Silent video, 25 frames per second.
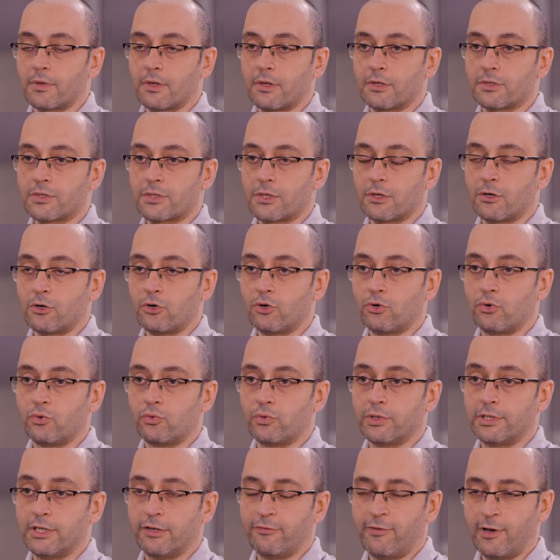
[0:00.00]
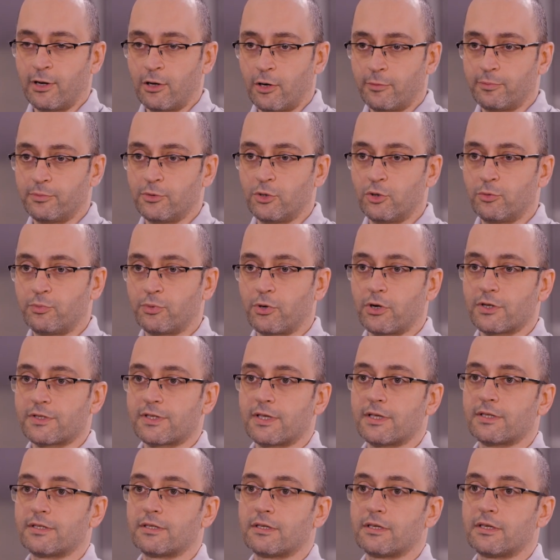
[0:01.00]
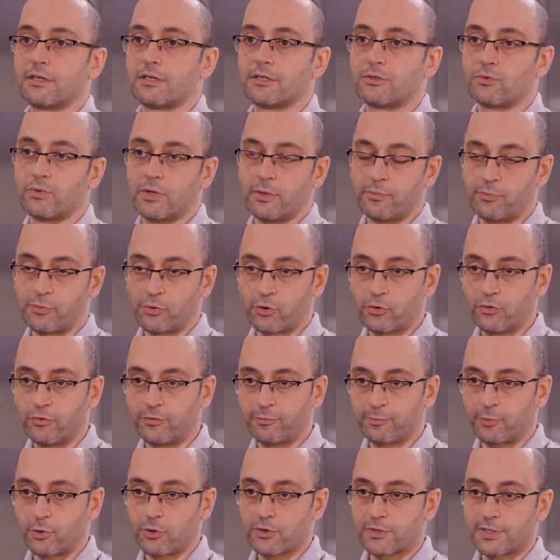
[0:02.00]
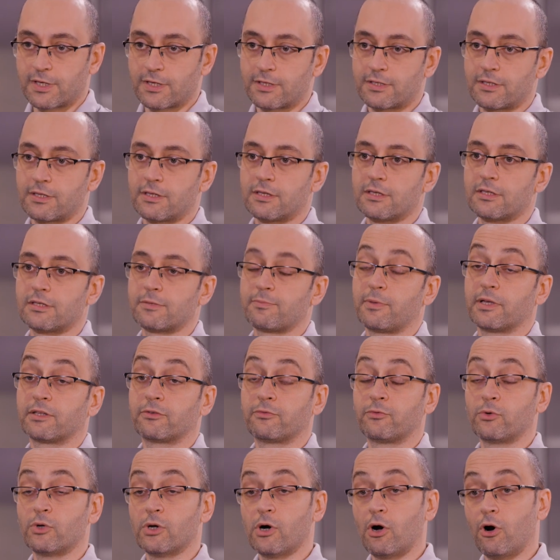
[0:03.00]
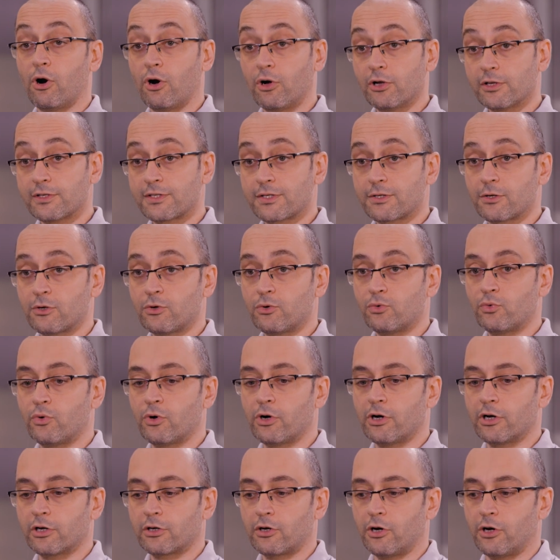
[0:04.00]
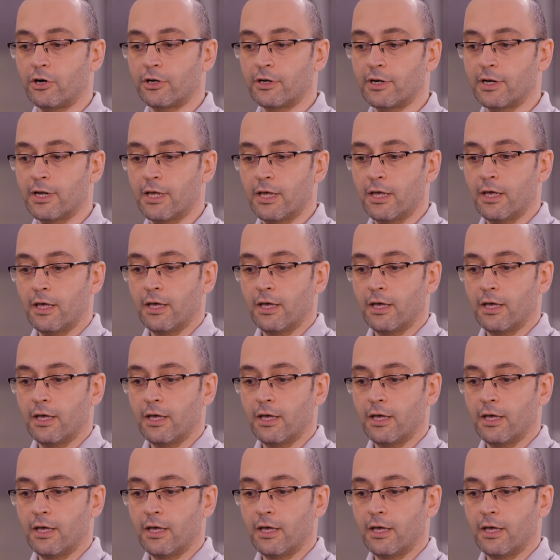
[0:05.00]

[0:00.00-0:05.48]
So we develop new processes, we improve processes, but we also work on